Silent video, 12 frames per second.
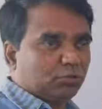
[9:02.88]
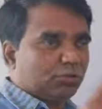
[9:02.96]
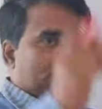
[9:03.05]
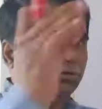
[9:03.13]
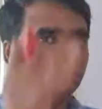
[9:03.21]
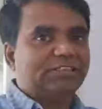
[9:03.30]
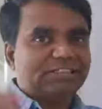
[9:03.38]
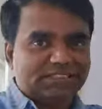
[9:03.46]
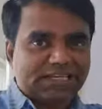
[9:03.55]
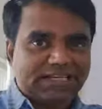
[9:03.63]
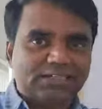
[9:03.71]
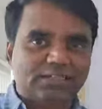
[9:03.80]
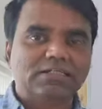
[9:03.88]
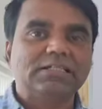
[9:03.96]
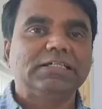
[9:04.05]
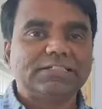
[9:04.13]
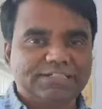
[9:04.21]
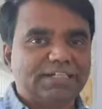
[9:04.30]
going through the
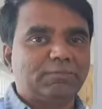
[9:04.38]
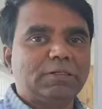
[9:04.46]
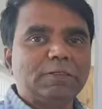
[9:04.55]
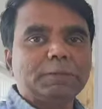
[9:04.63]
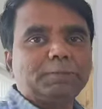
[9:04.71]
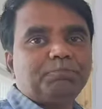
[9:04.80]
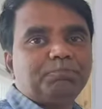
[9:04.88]
sine table.